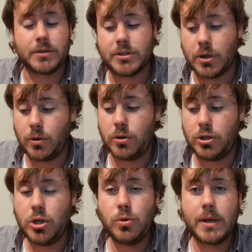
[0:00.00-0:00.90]
So
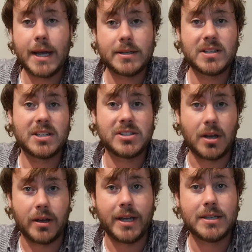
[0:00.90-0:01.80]
you get to
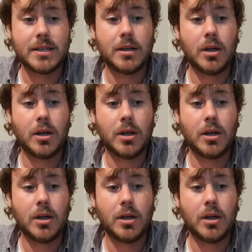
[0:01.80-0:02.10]
decide